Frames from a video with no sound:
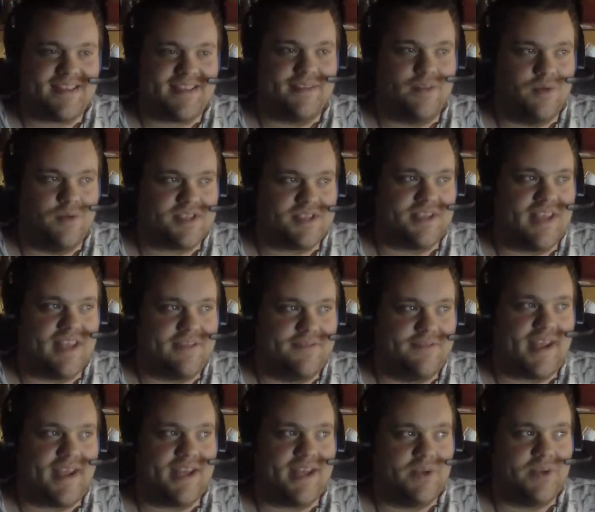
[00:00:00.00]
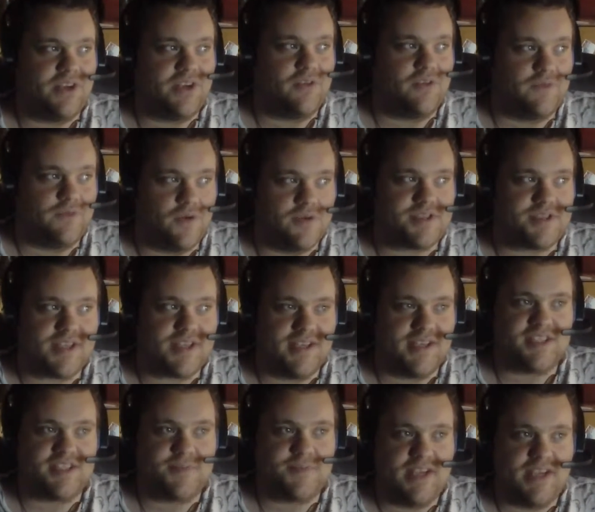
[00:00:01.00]
and those 11 had been conversing
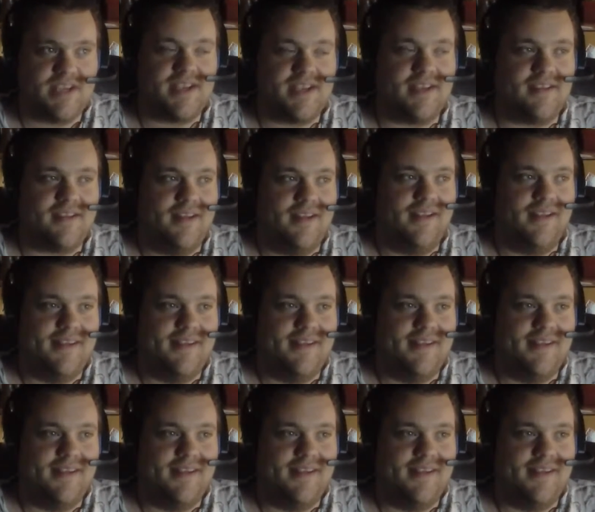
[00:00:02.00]
and speaking,